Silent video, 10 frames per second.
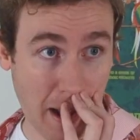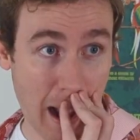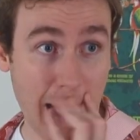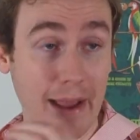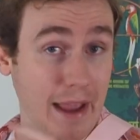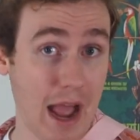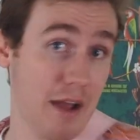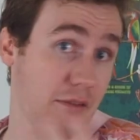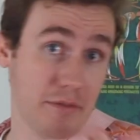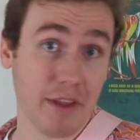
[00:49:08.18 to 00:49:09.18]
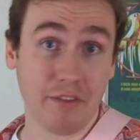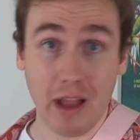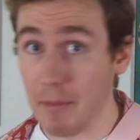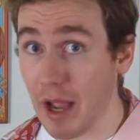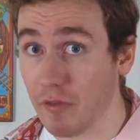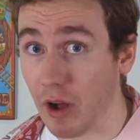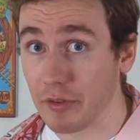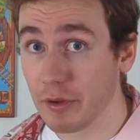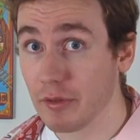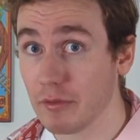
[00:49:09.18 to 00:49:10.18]
it's not my
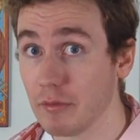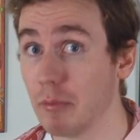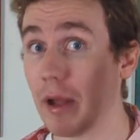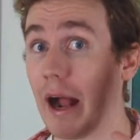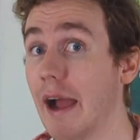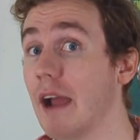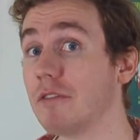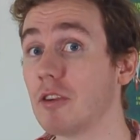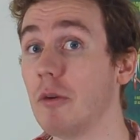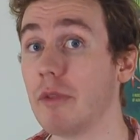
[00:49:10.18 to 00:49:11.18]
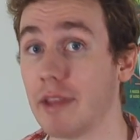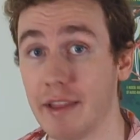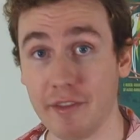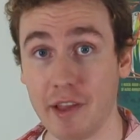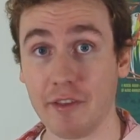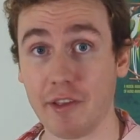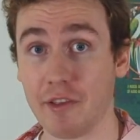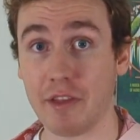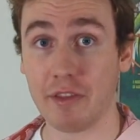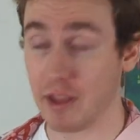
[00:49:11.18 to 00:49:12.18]
fault, but I have to go with the
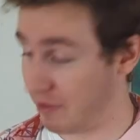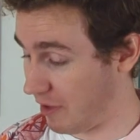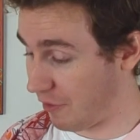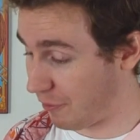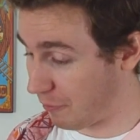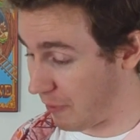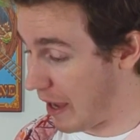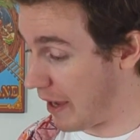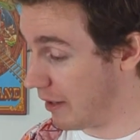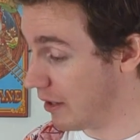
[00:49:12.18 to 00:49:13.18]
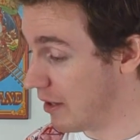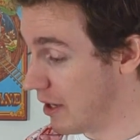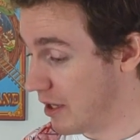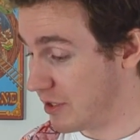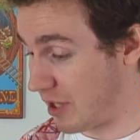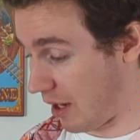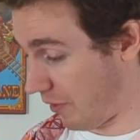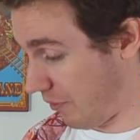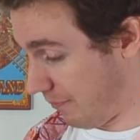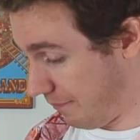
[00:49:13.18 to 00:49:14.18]
consensus that this ride
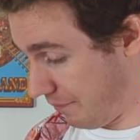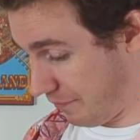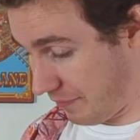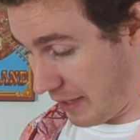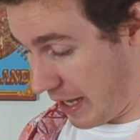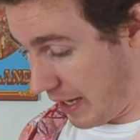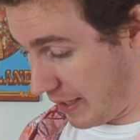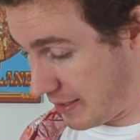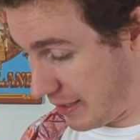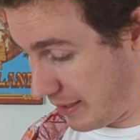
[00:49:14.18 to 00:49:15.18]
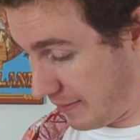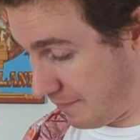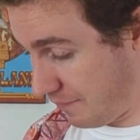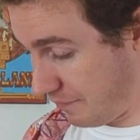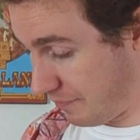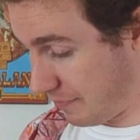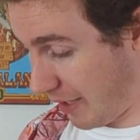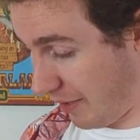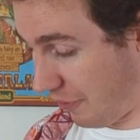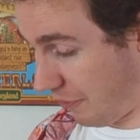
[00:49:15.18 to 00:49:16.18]
sucks. And
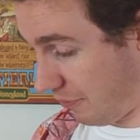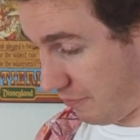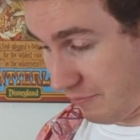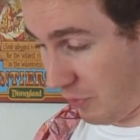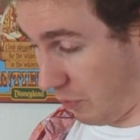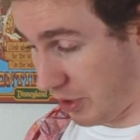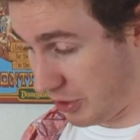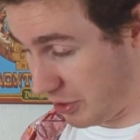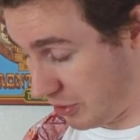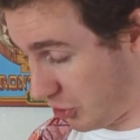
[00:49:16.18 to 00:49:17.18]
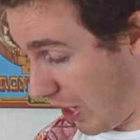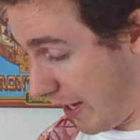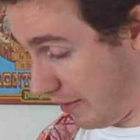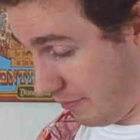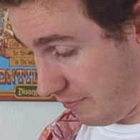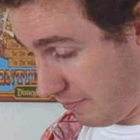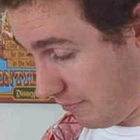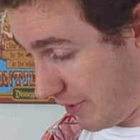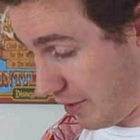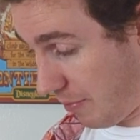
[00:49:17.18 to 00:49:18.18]
it's the worst train
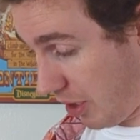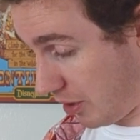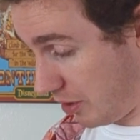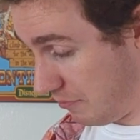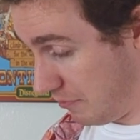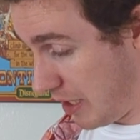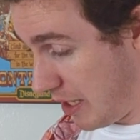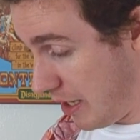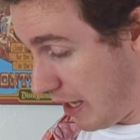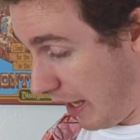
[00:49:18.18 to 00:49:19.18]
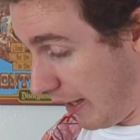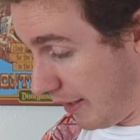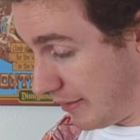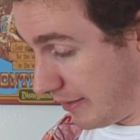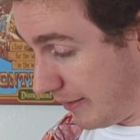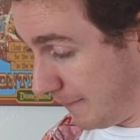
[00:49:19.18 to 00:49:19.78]
in the park, and